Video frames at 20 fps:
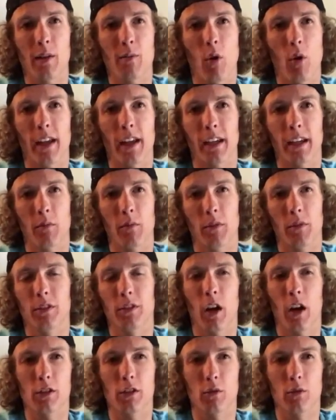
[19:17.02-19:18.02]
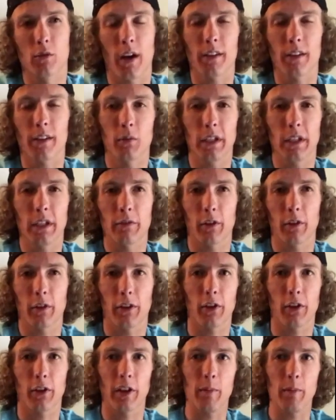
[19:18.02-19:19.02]
anymore. I get massage twice a week
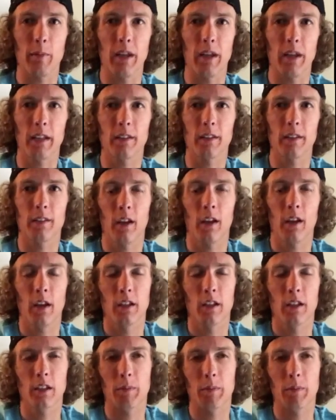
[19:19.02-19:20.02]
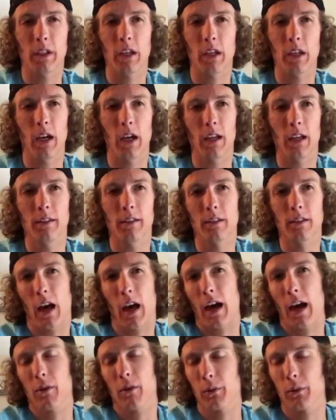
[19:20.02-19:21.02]
for 30 minutes, just because
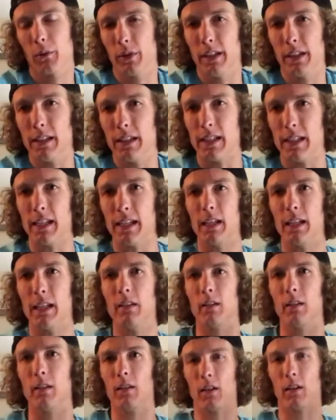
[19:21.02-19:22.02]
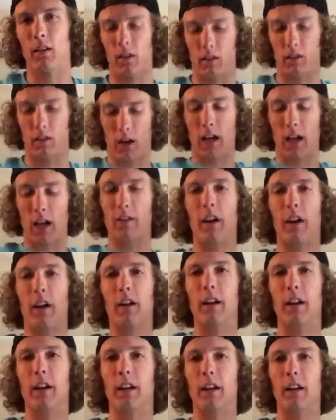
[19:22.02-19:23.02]
I don't really need a lot of
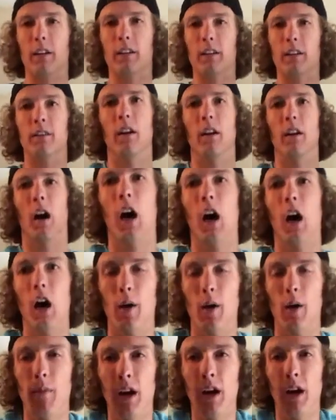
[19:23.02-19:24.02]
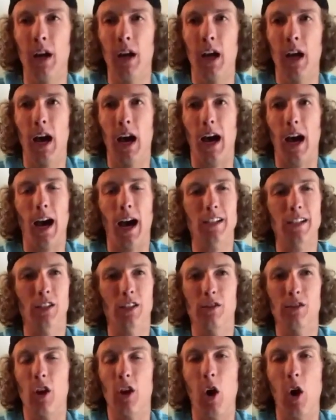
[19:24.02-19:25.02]
areas. I
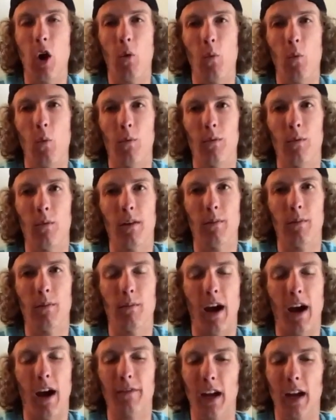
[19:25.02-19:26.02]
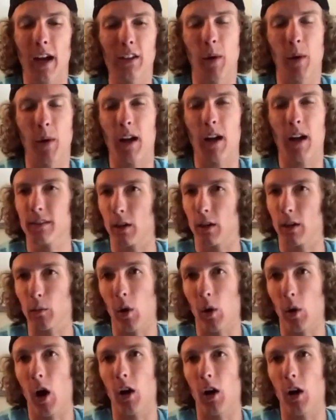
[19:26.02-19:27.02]
just know I've got spots that
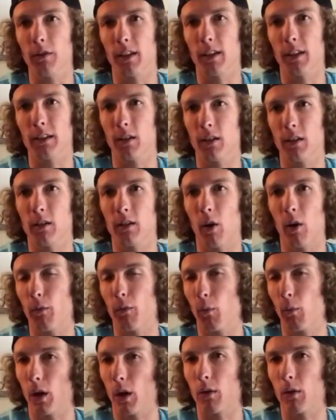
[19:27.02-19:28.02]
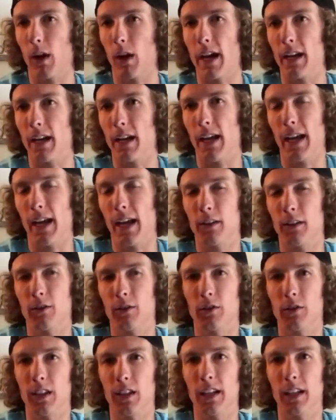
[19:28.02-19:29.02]
are wrong, that don't work right.
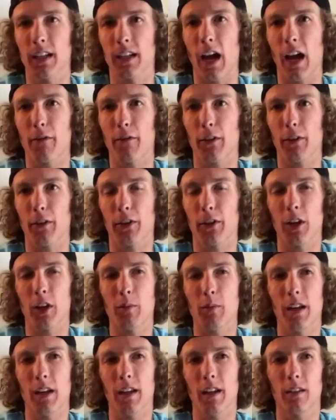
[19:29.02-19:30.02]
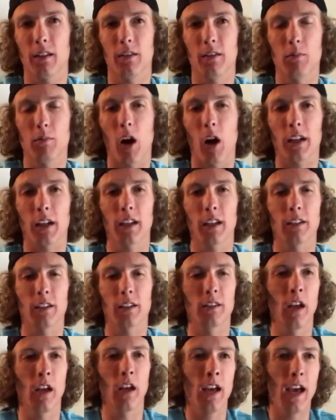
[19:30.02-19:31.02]
And so seeing a guy for 30 minutes,
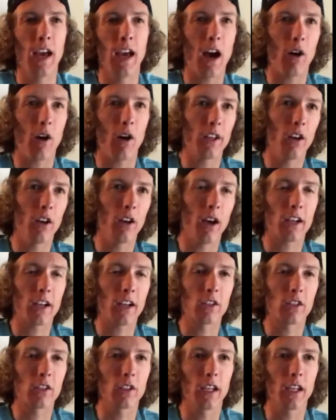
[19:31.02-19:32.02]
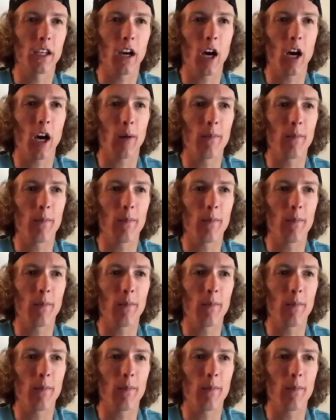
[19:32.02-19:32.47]
Marcus Allen Hill actually,